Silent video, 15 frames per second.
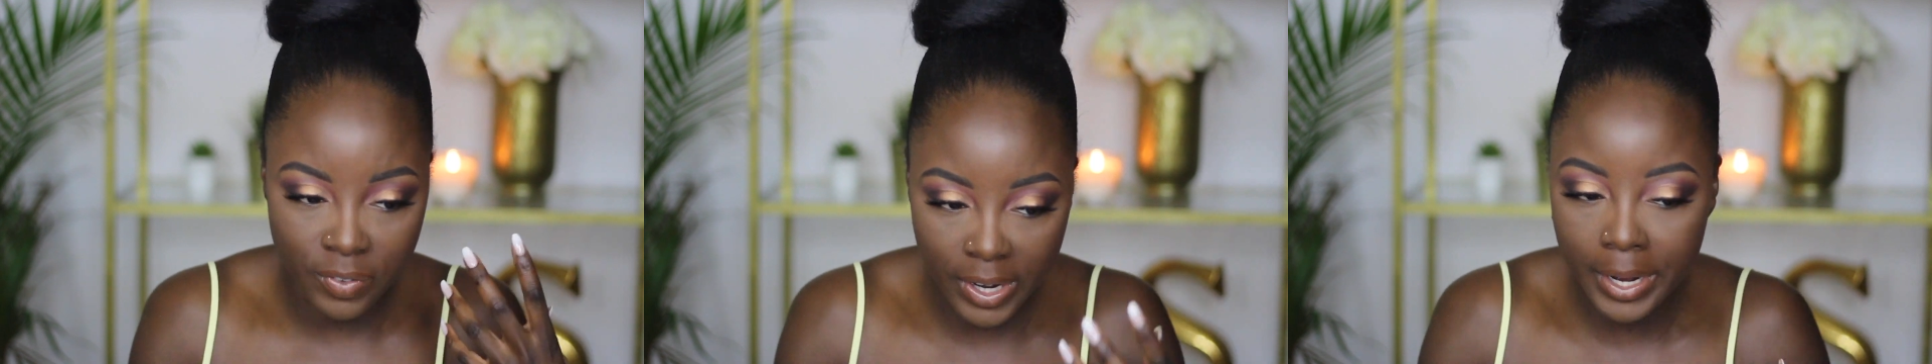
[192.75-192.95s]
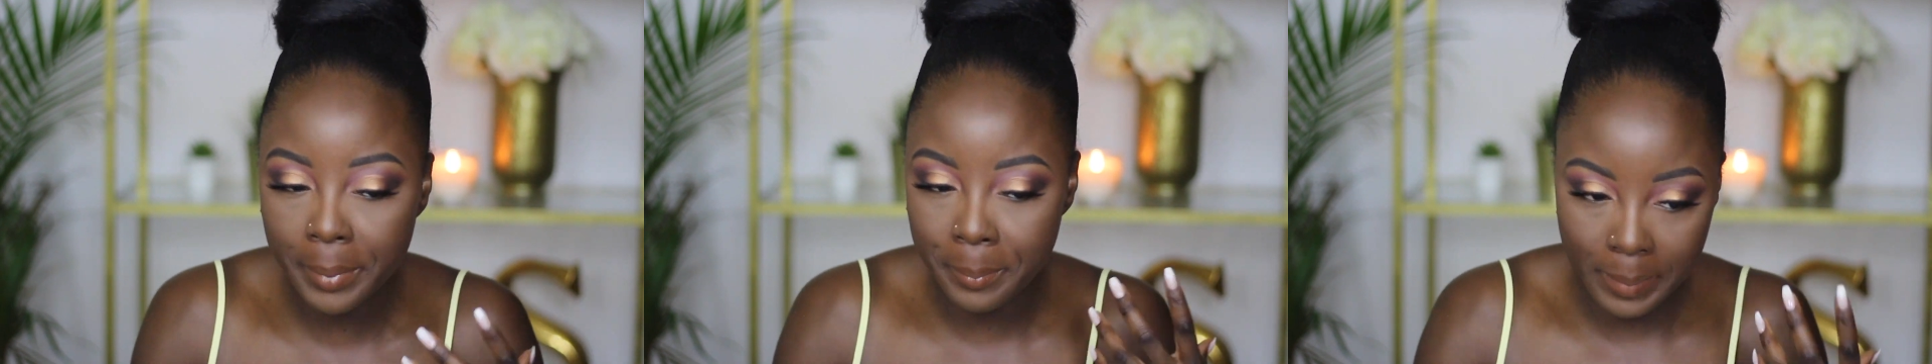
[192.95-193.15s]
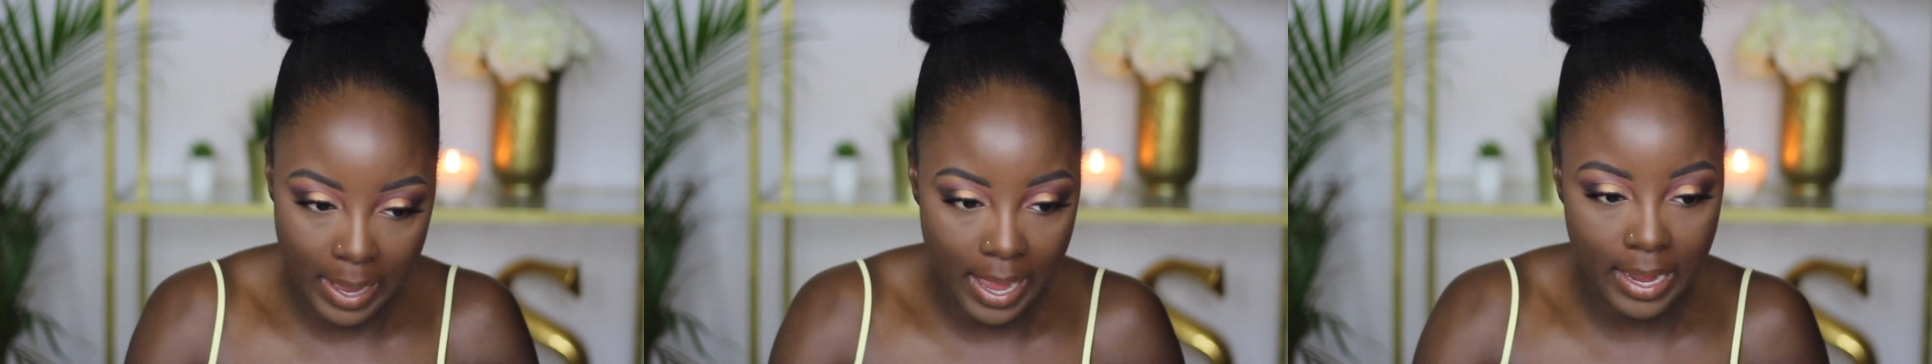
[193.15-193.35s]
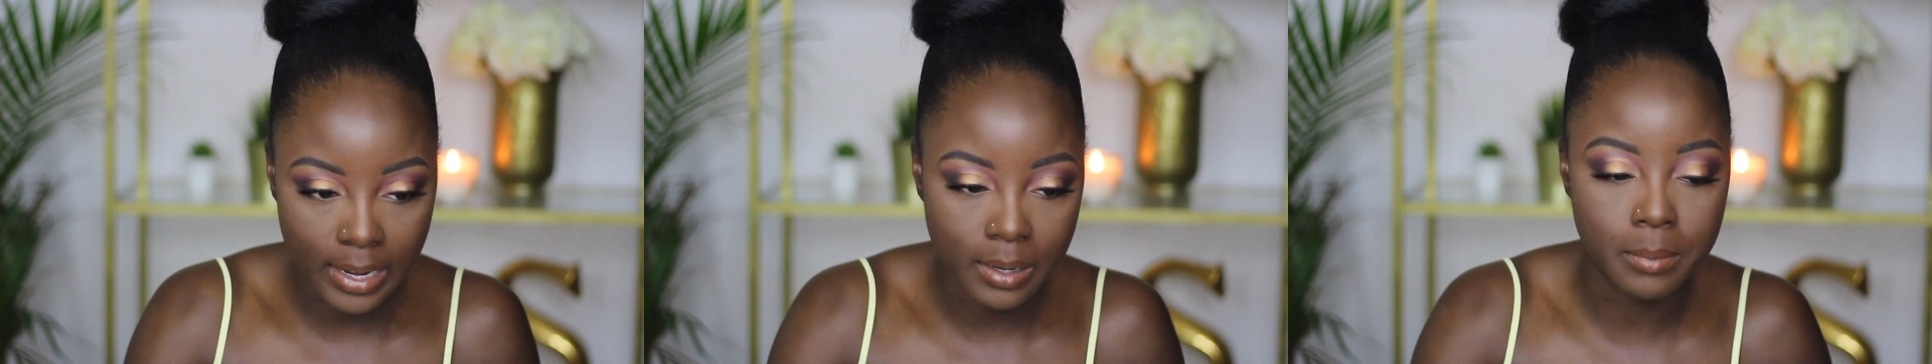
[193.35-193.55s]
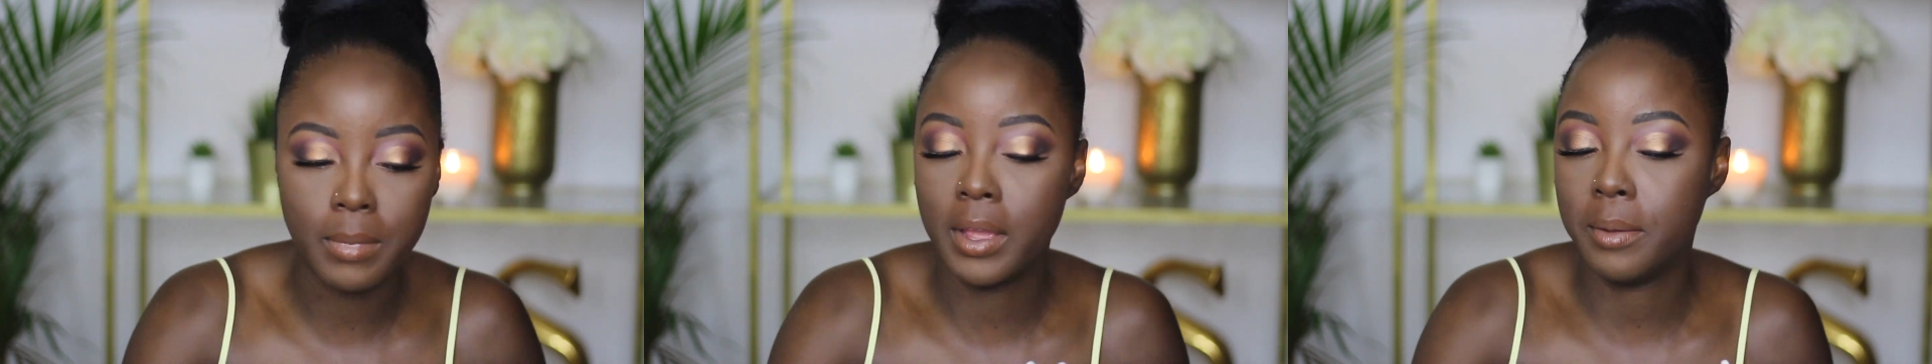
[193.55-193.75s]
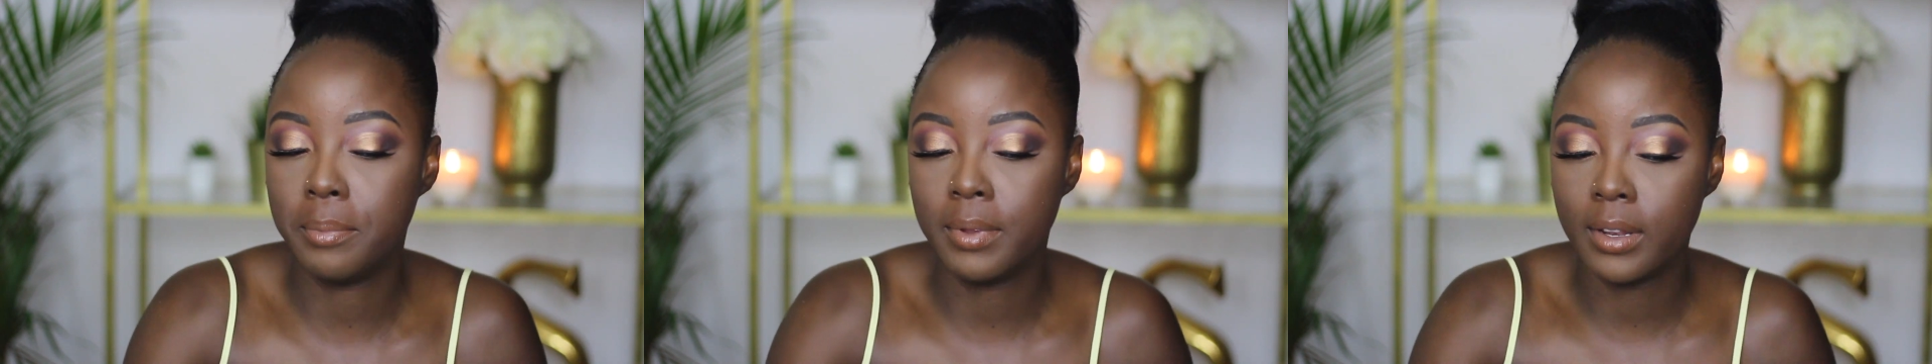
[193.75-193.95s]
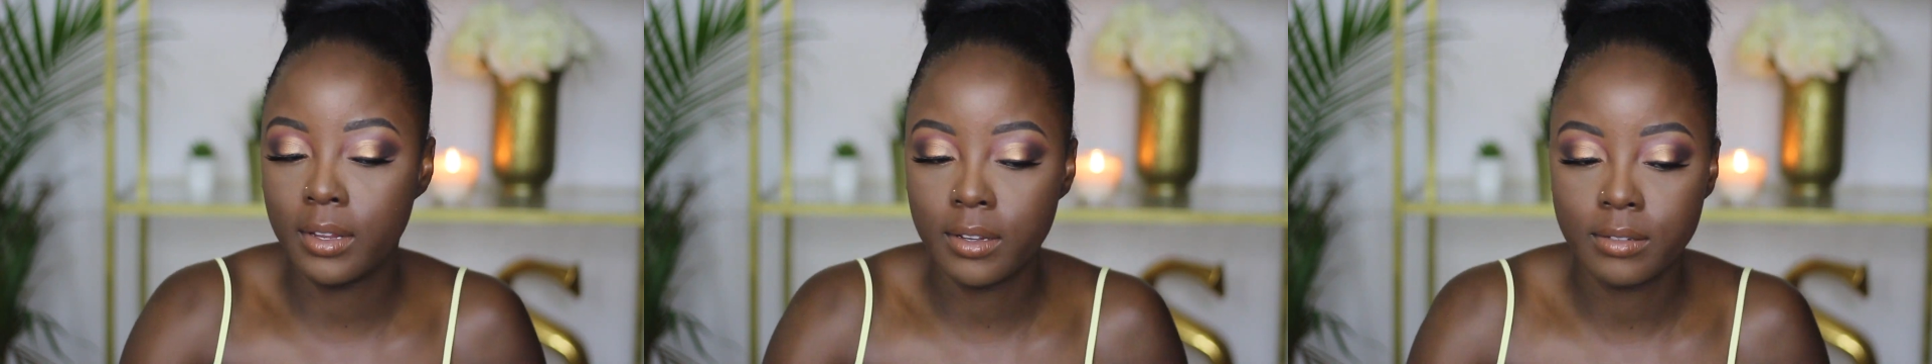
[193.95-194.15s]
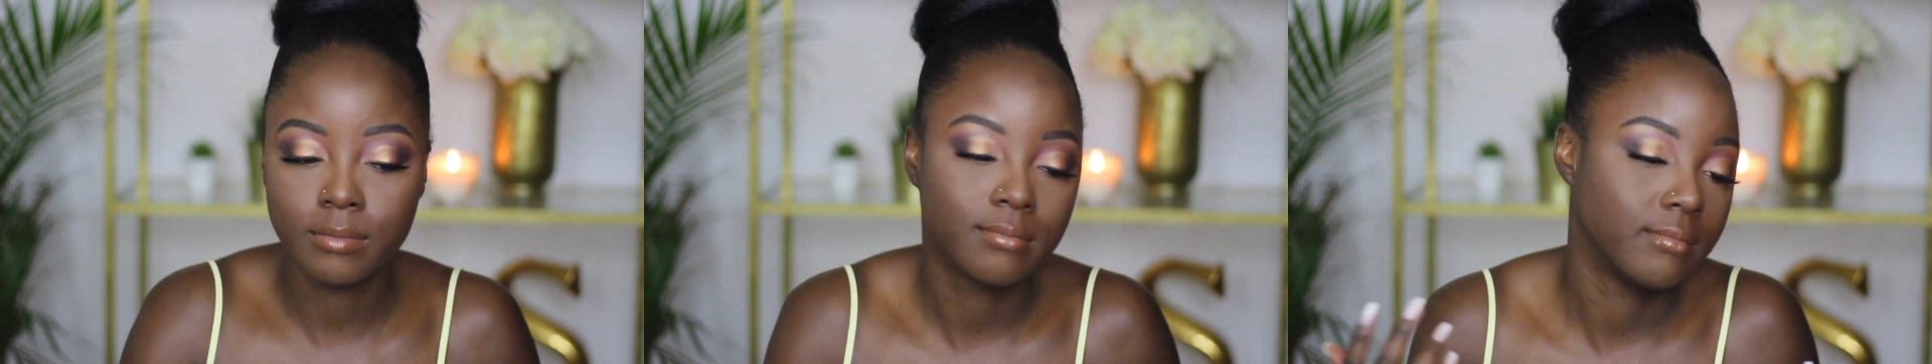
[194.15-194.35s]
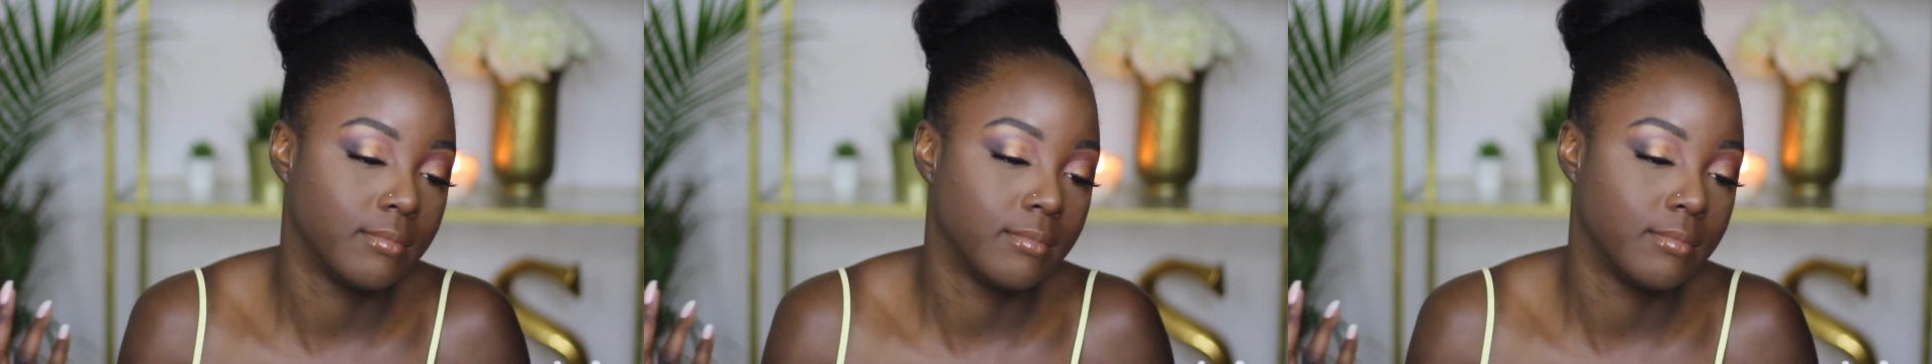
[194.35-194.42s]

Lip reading: very matte in my opinion.